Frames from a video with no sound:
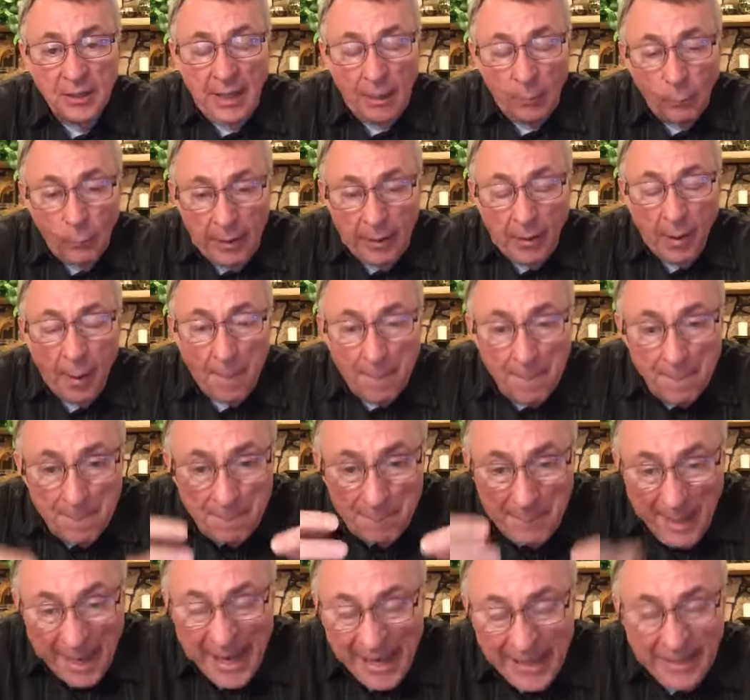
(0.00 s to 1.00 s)
that we are
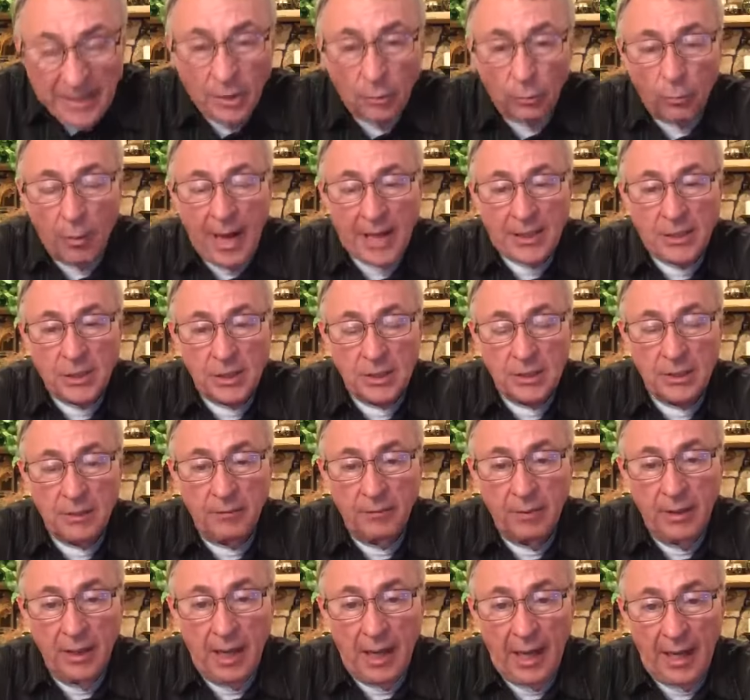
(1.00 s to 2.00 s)
made the righteousness
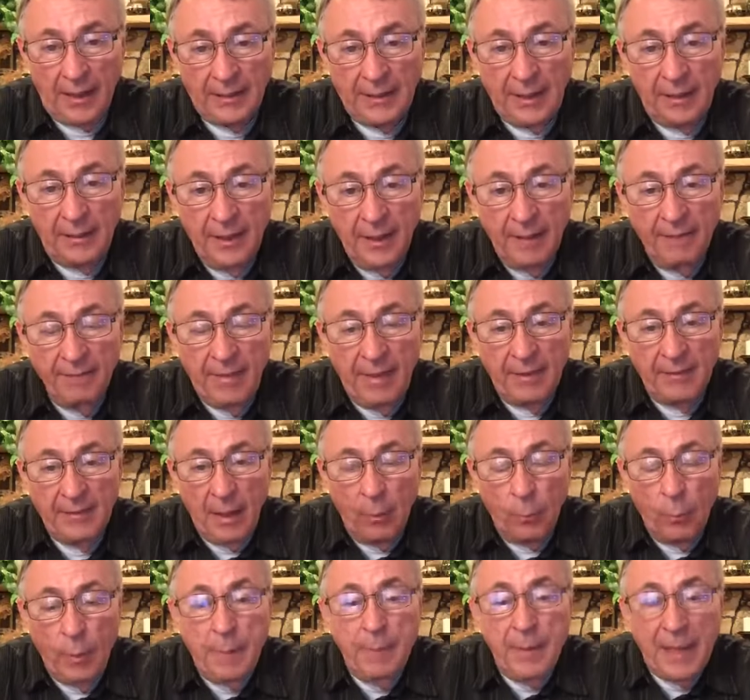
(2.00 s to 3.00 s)
of God, that, that,
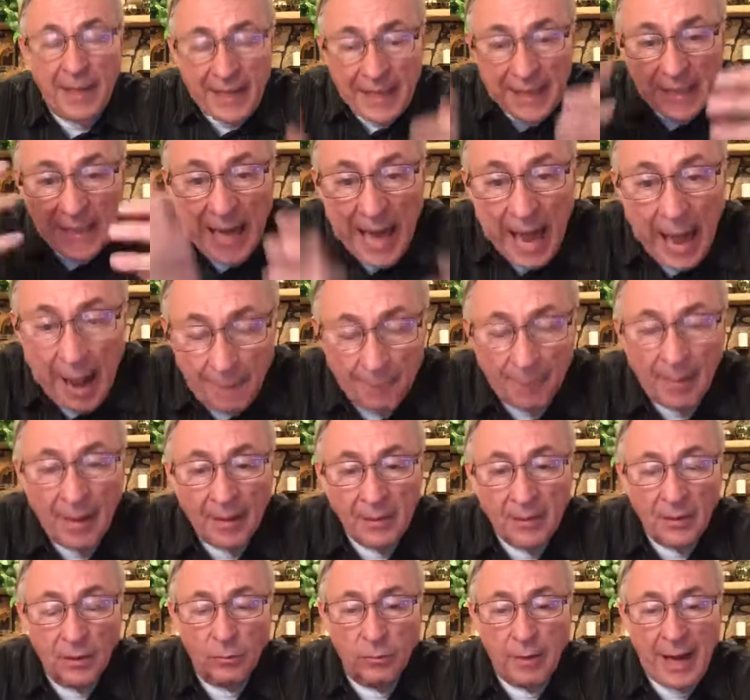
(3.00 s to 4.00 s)
that we become
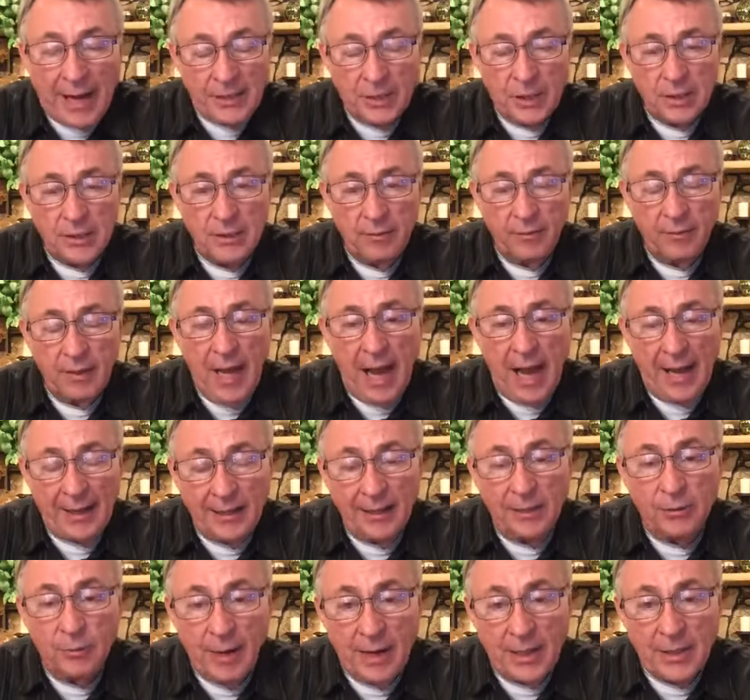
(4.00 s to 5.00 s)
the righteousness of God
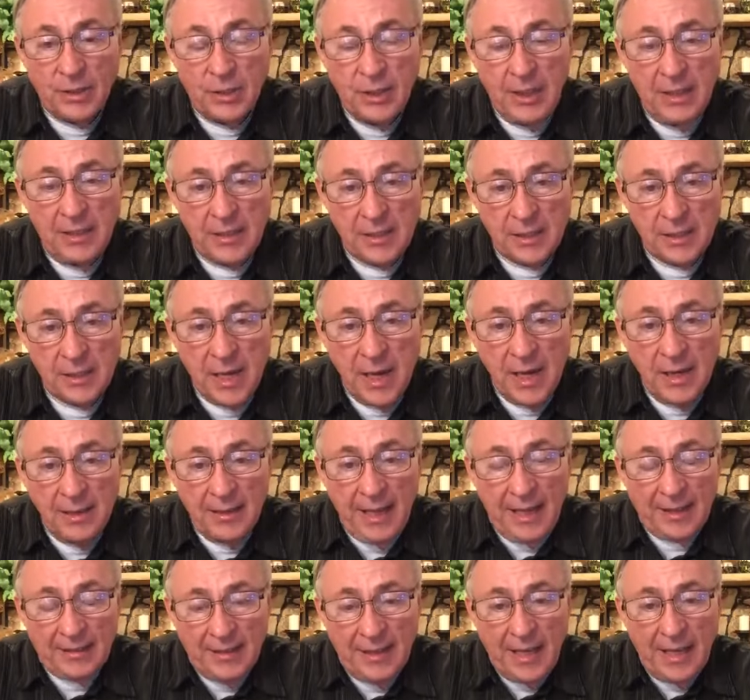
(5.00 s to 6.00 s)
in Christ Jesus,
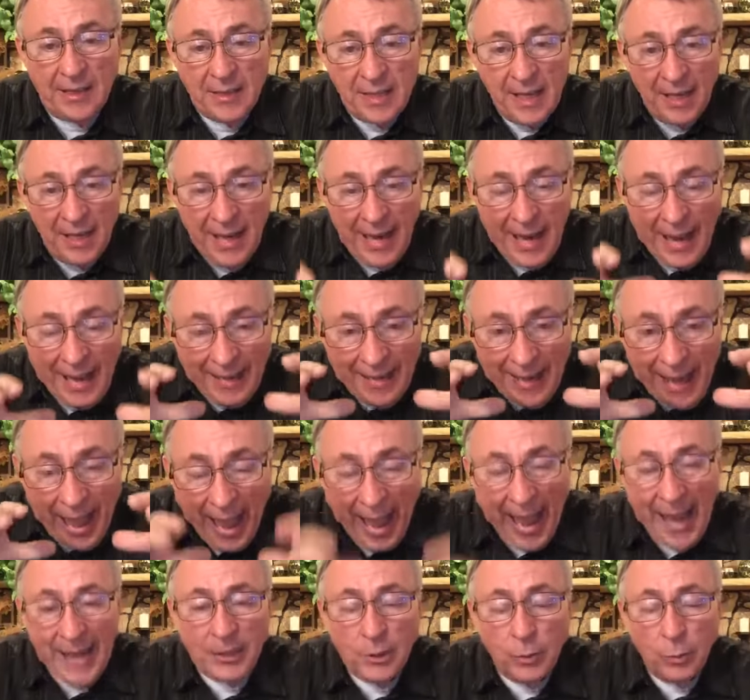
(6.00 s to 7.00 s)
that this an
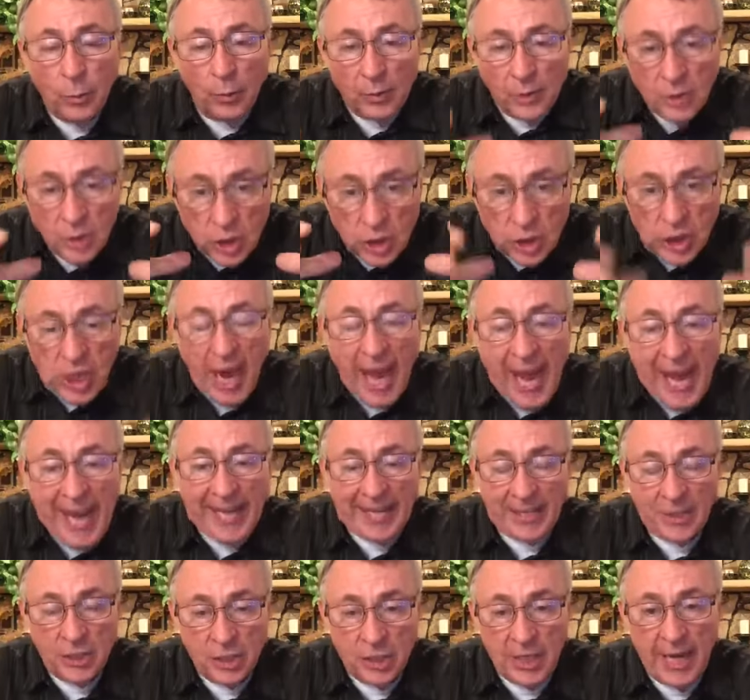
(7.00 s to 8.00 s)
actual
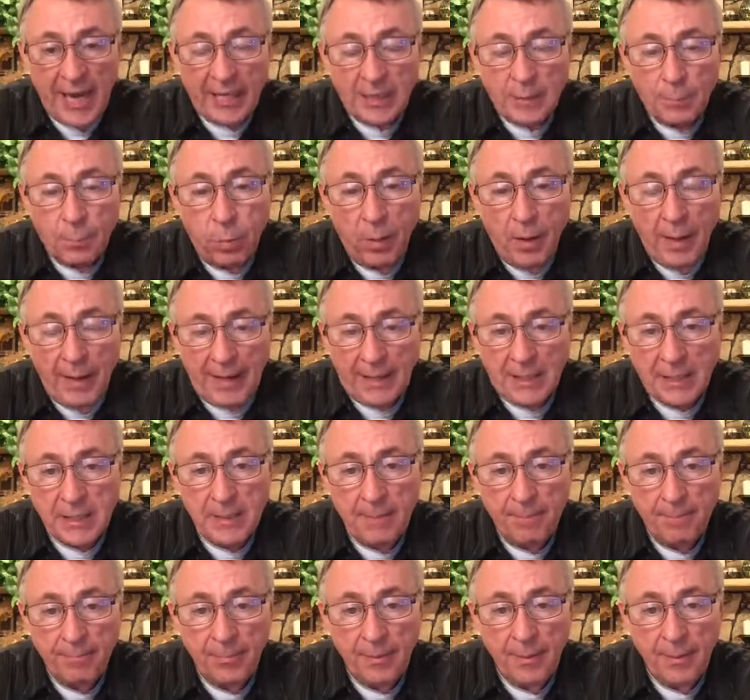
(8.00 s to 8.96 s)
change takes place